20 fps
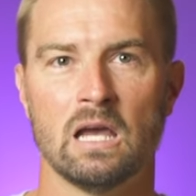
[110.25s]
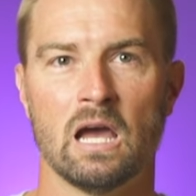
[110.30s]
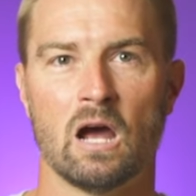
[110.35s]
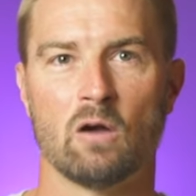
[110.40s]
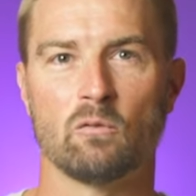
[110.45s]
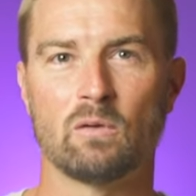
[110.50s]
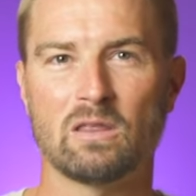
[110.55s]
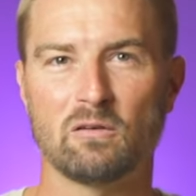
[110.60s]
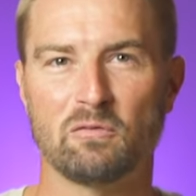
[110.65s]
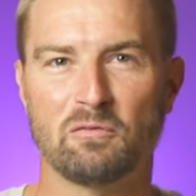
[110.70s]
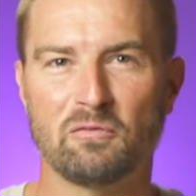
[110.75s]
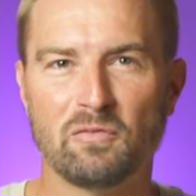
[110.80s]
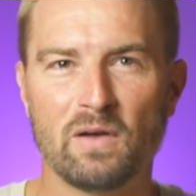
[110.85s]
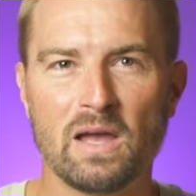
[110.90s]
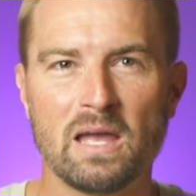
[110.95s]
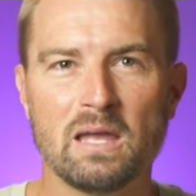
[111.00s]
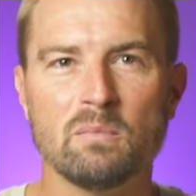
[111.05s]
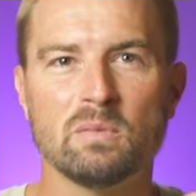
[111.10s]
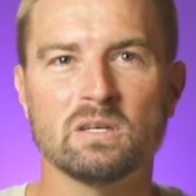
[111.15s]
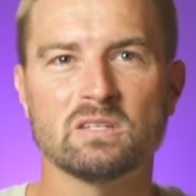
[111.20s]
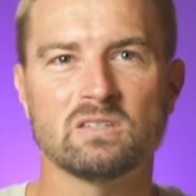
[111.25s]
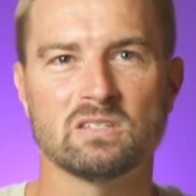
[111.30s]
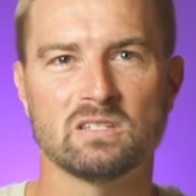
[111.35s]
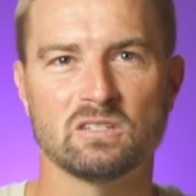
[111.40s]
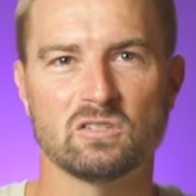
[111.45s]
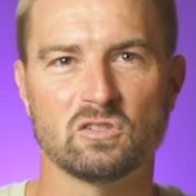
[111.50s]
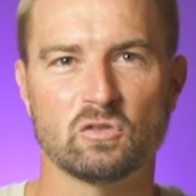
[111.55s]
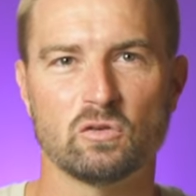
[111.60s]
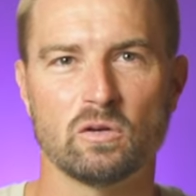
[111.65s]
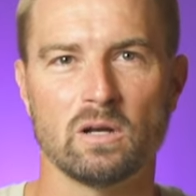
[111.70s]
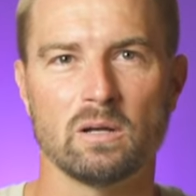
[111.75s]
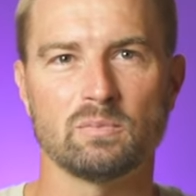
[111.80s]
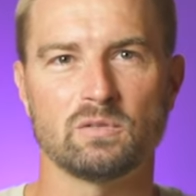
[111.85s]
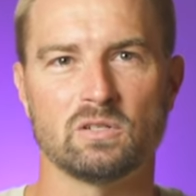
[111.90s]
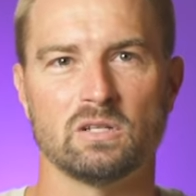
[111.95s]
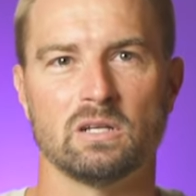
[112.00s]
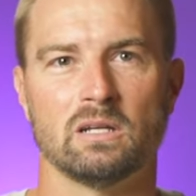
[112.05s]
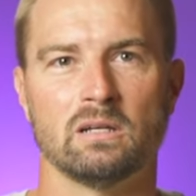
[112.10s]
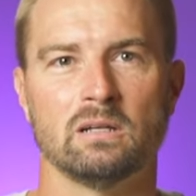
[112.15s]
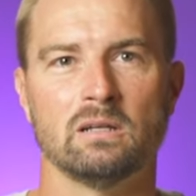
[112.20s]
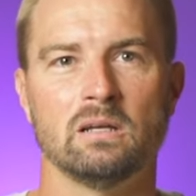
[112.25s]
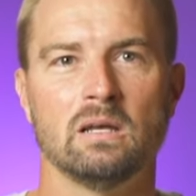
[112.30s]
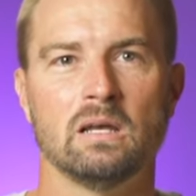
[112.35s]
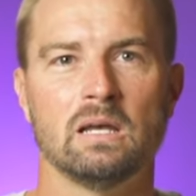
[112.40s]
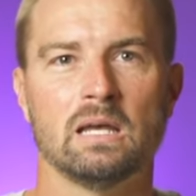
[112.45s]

A rather famous description